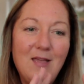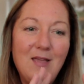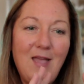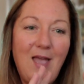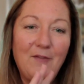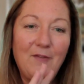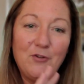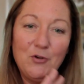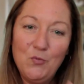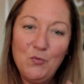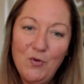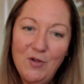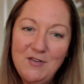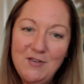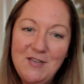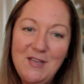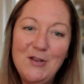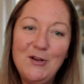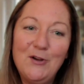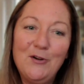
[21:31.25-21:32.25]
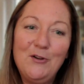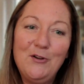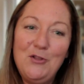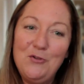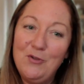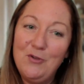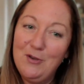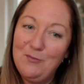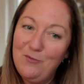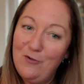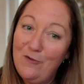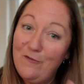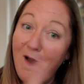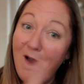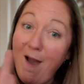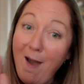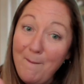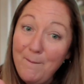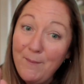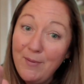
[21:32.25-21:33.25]
after 1 year, you could move
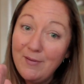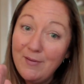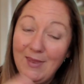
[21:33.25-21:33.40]
up,